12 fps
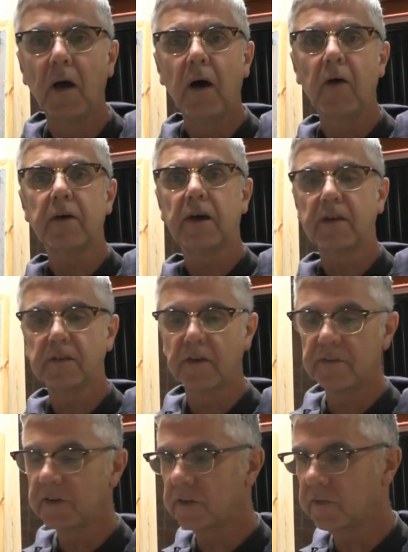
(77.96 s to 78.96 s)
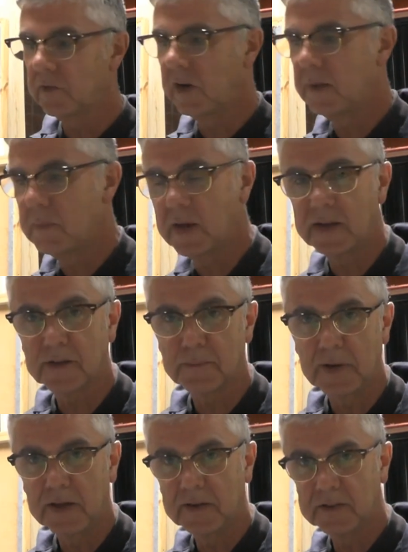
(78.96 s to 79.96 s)
Okay, so first of all let me
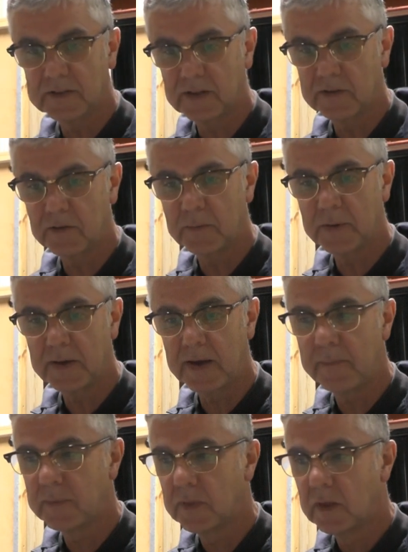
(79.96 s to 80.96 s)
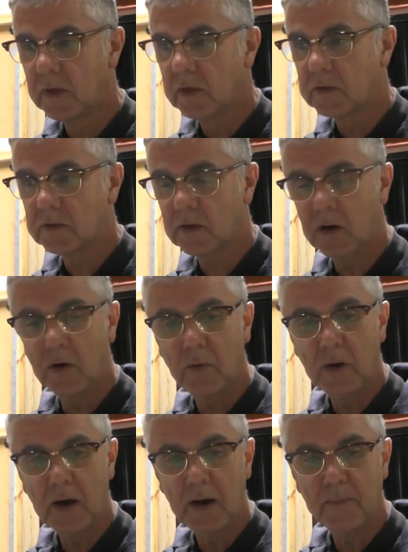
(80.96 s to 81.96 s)
explain the setup here.
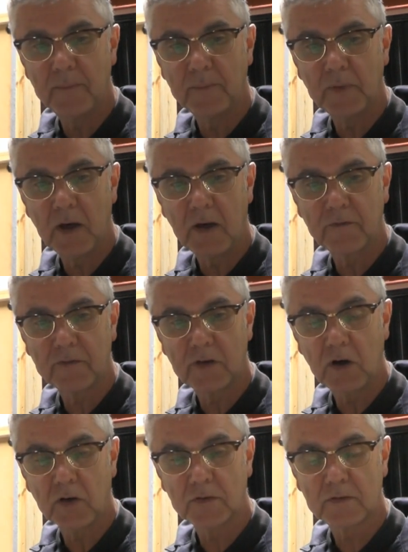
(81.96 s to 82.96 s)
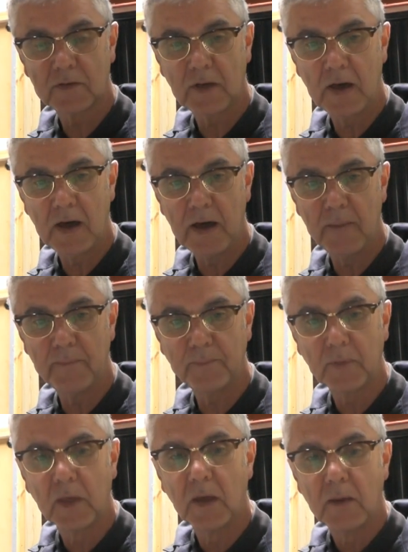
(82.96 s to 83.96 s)
So I've got
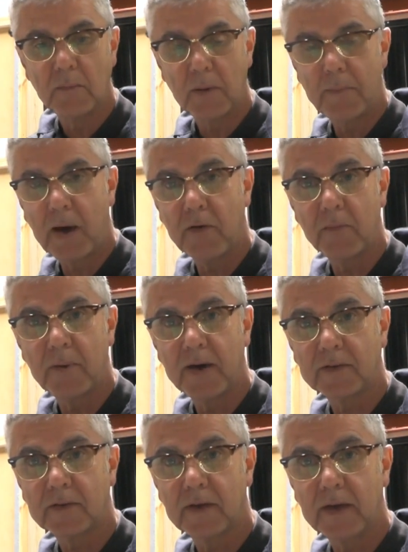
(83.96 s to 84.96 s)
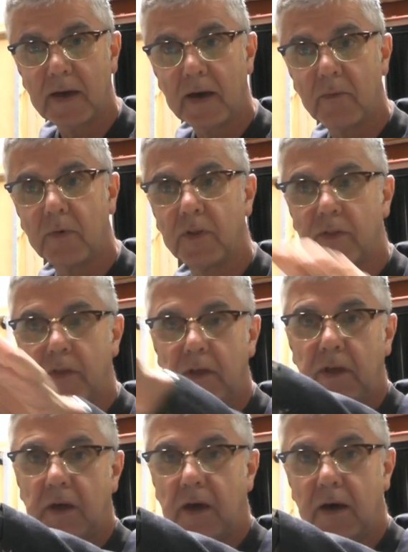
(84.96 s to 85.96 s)
my power base here with
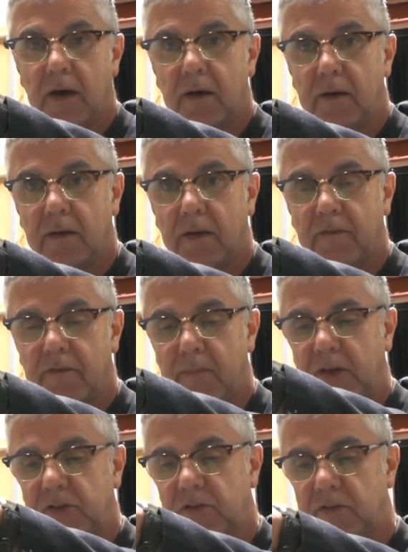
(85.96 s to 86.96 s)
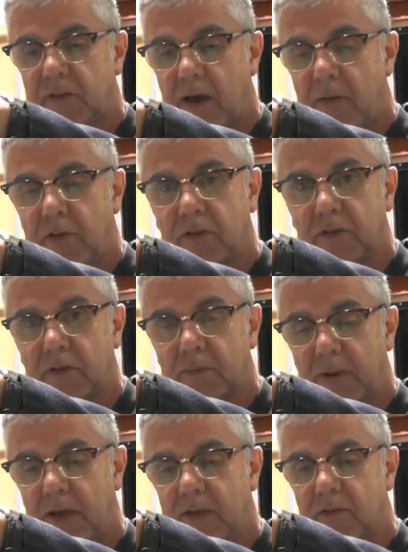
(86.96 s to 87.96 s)
the information tower that
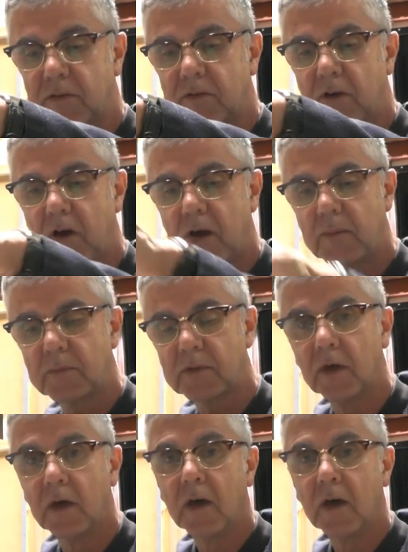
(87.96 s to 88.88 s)
displays the times.